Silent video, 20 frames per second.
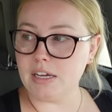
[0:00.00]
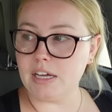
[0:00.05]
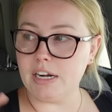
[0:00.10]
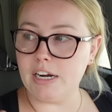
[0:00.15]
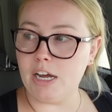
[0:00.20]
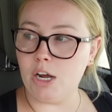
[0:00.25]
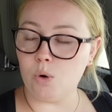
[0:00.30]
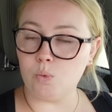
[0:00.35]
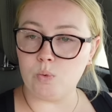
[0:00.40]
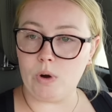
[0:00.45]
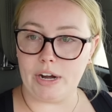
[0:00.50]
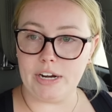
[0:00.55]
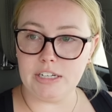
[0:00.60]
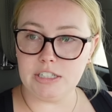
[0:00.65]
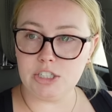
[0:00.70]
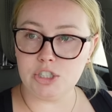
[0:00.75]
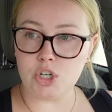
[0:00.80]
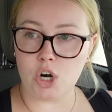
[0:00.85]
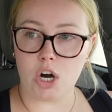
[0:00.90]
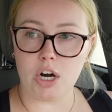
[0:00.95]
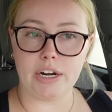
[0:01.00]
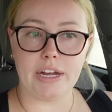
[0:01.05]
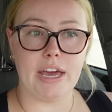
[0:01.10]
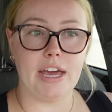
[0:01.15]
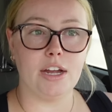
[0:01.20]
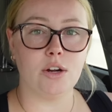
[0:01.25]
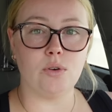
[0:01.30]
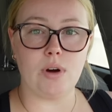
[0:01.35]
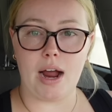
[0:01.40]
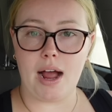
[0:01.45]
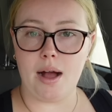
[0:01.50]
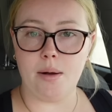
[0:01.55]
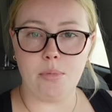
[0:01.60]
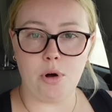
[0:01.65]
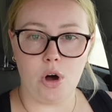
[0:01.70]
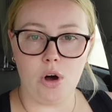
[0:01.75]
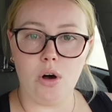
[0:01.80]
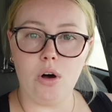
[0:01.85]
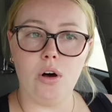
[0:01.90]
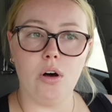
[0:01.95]
gonna run into Target, grab
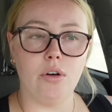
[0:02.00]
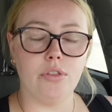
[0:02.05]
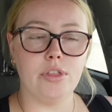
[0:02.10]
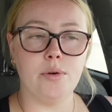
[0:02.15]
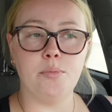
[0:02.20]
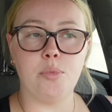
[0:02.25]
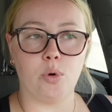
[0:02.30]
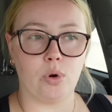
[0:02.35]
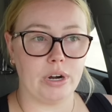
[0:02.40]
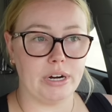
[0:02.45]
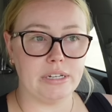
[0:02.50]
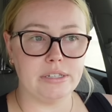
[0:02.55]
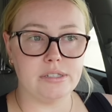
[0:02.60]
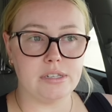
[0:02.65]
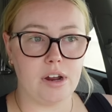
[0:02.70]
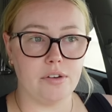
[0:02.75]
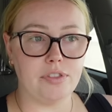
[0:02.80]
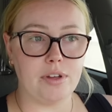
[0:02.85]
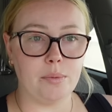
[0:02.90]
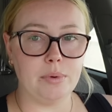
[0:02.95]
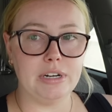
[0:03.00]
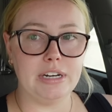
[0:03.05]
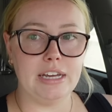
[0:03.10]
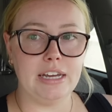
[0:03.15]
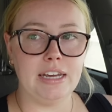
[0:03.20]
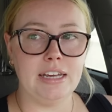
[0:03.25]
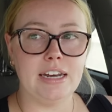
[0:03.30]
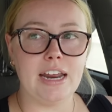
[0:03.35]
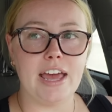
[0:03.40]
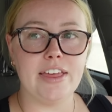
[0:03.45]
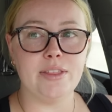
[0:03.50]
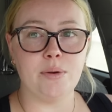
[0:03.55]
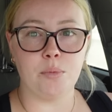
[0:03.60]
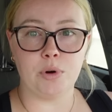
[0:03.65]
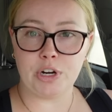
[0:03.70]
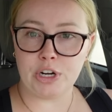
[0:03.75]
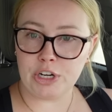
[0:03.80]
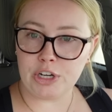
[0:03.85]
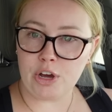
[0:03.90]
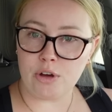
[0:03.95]
all the boring stuff that we need, and then
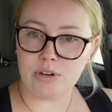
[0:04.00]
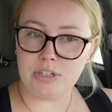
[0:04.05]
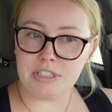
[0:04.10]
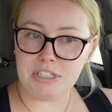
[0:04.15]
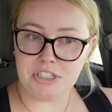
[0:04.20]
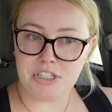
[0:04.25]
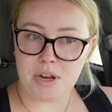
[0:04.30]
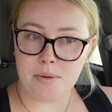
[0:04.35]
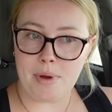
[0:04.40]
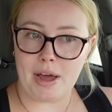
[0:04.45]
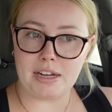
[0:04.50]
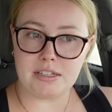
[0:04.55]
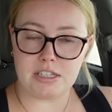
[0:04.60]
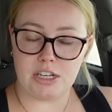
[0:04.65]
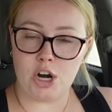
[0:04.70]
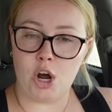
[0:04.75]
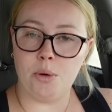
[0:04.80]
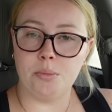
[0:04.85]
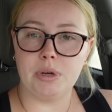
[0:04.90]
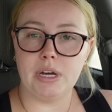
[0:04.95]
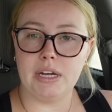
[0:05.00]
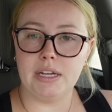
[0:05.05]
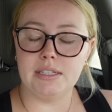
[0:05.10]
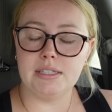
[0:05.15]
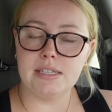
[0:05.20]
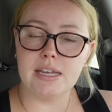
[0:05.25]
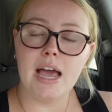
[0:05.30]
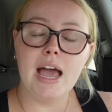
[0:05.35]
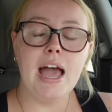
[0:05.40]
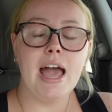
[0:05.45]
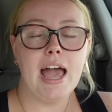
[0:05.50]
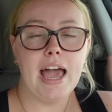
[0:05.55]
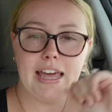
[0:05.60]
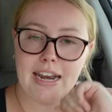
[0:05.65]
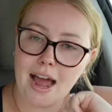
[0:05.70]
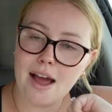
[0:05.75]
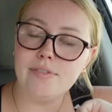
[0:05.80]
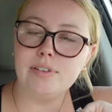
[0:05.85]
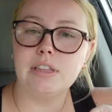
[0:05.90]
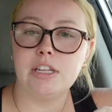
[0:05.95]
we're gonna go to TJ Maxx and Home Goods
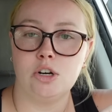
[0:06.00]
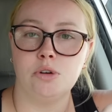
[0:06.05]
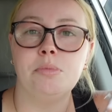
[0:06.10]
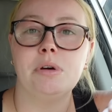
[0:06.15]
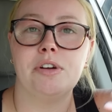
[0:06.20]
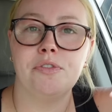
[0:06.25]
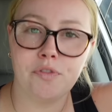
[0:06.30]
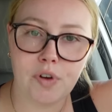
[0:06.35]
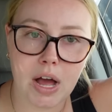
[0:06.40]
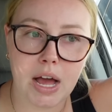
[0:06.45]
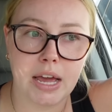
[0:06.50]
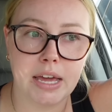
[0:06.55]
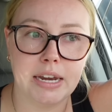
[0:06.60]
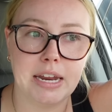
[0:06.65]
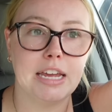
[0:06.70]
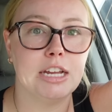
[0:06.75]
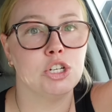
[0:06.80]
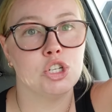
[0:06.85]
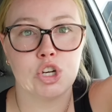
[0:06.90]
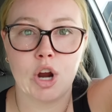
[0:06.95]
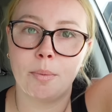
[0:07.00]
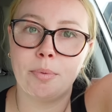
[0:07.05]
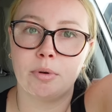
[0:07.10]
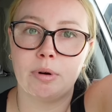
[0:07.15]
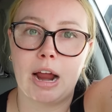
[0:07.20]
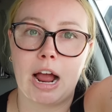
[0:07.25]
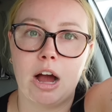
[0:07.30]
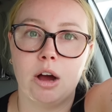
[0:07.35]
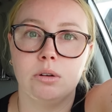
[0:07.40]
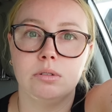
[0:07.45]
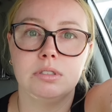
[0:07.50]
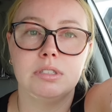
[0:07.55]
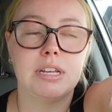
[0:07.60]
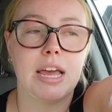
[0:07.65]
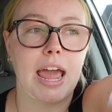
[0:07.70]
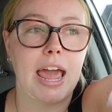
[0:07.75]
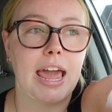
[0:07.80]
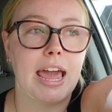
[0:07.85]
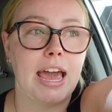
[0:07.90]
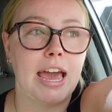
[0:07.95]
and have a little bit of fun and shop around
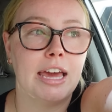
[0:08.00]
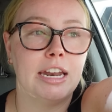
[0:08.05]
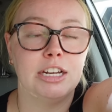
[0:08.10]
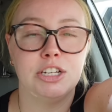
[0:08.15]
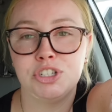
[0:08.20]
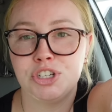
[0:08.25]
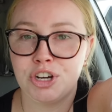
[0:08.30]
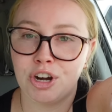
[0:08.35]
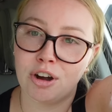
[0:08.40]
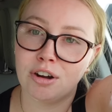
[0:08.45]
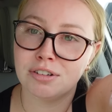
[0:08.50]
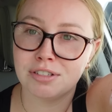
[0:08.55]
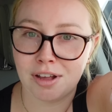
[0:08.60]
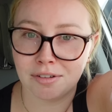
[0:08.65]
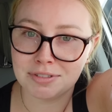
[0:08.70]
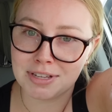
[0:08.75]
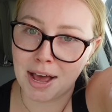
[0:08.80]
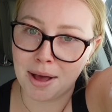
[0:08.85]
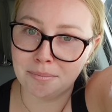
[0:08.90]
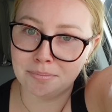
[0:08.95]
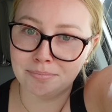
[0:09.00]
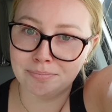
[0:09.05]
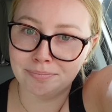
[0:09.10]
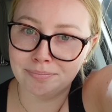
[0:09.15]
and cheer ourselves up.